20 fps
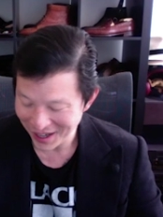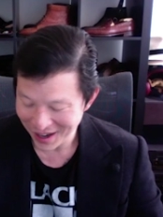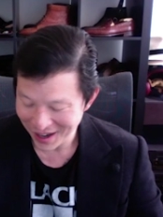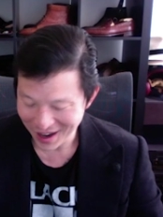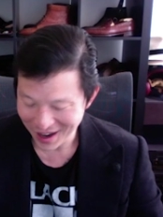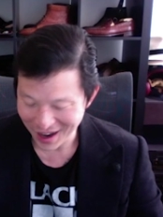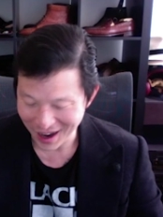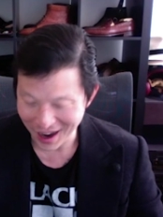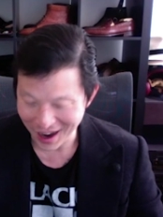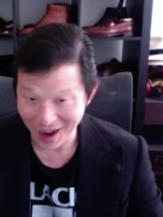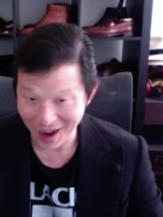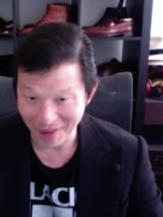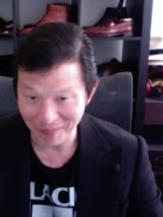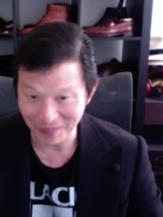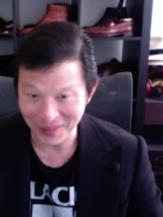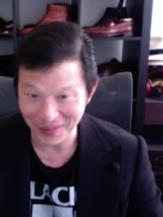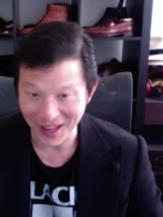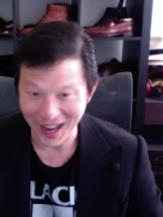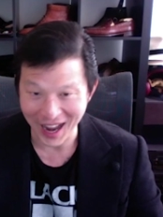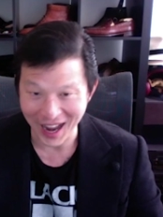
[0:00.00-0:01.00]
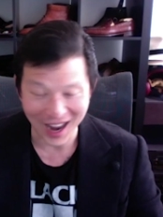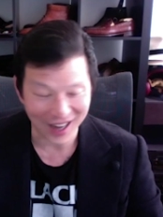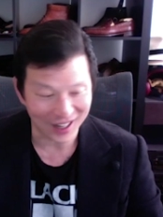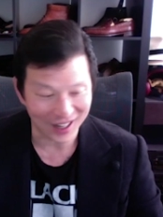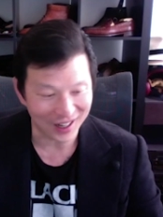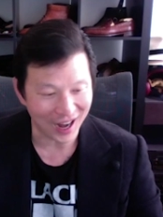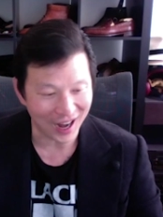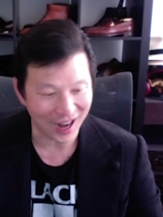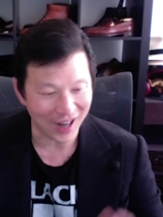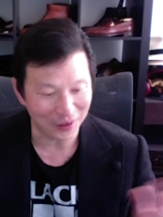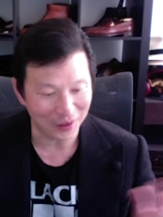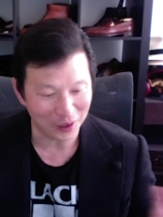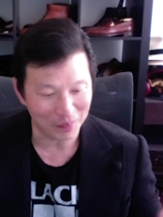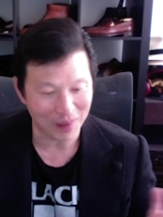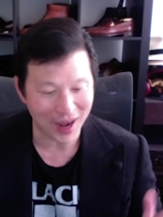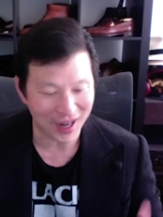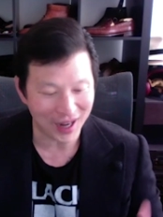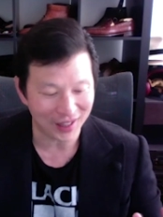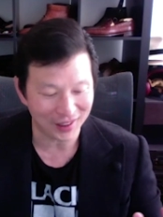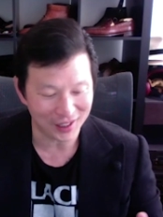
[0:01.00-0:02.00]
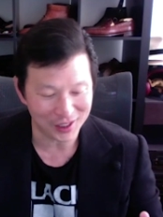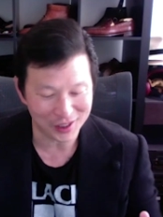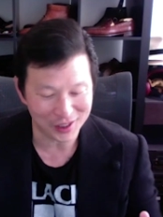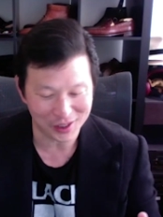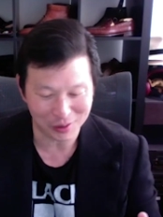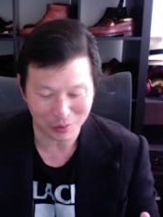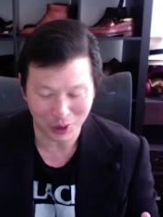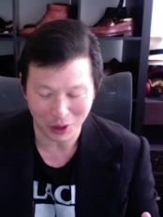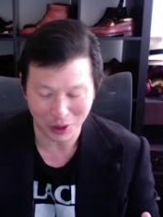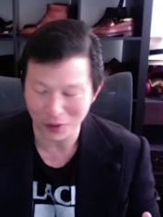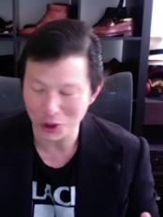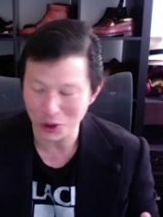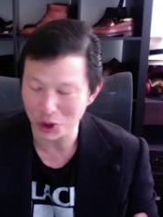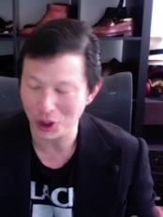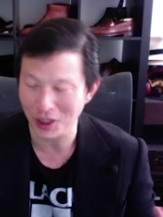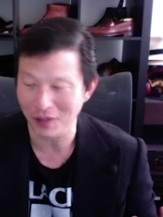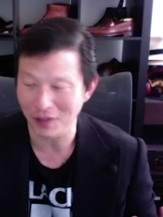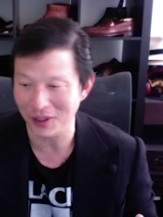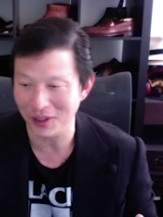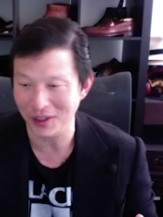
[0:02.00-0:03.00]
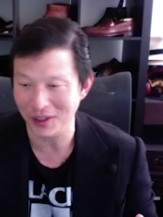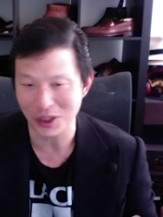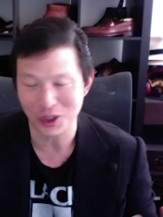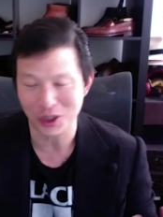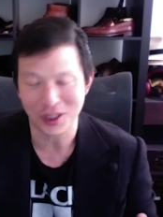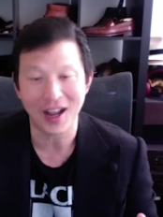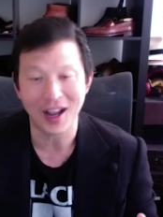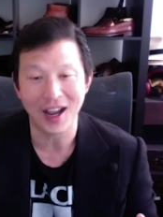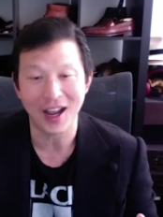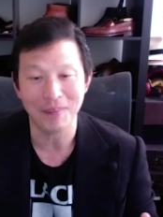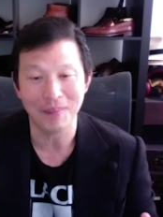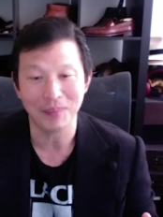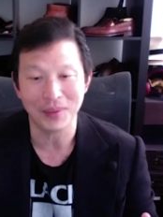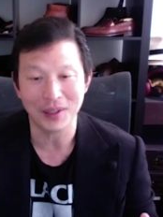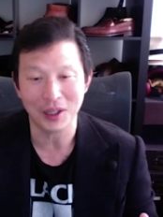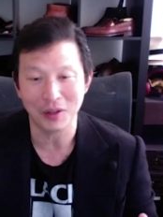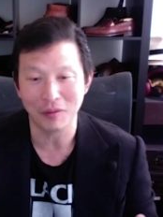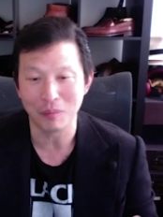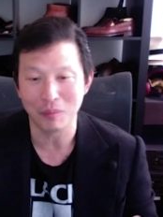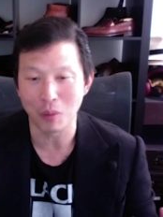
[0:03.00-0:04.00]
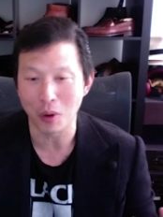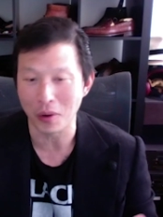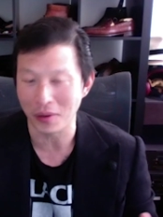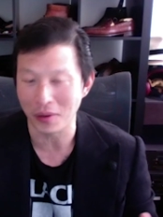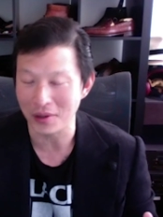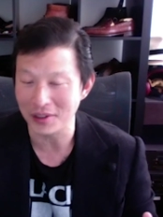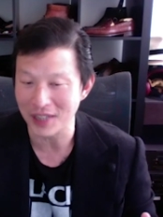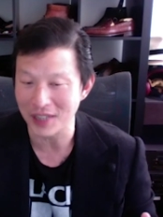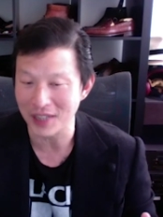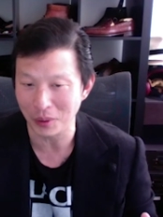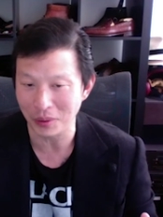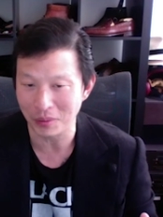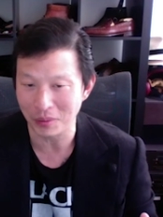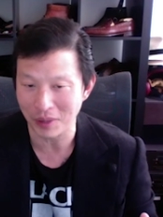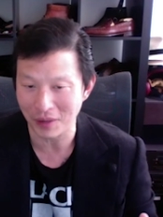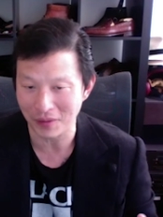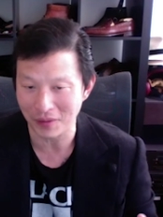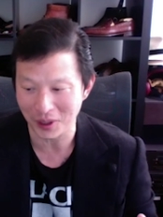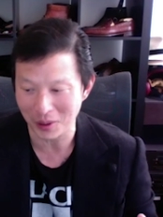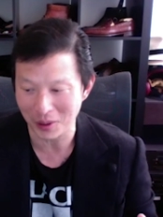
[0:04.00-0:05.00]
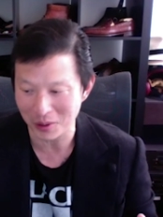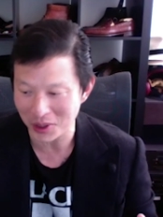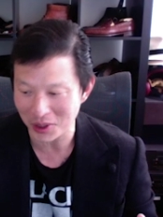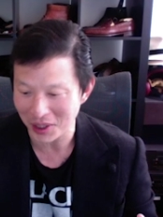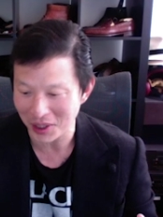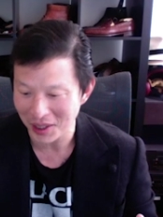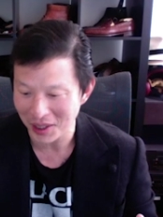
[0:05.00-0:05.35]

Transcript: Um, and I look back at this, what you've achieved in this time. You have more than doubled revenues.